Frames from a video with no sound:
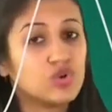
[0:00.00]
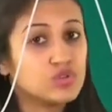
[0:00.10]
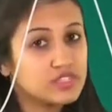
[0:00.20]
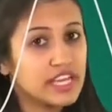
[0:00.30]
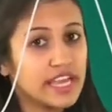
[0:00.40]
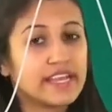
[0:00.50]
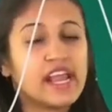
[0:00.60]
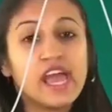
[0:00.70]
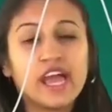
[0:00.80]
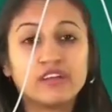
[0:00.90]
goes
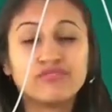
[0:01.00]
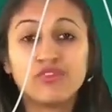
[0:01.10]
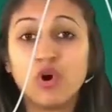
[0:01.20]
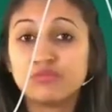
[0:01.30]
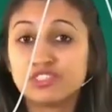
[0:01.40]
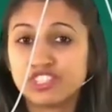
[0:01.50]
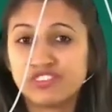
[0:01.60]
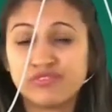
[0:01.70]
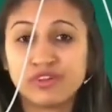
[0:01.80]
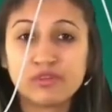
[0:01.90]
ahead and forms
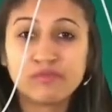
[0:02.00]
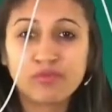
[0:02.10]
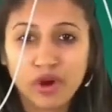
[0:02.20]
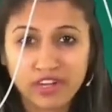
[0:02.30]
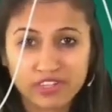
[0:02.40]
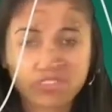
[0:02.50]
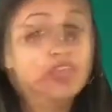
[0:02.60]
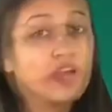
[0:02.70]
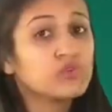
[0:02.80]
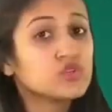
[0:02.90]
different products.
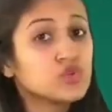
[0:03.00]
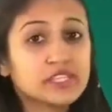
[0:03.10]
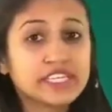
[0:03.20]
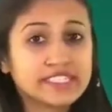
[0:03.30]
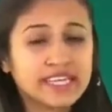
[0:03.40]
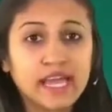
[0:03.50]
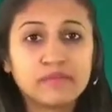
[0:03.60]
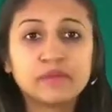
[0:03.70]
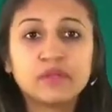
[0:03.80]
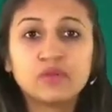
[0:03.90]
Now, two things can
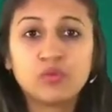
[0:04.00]
happen.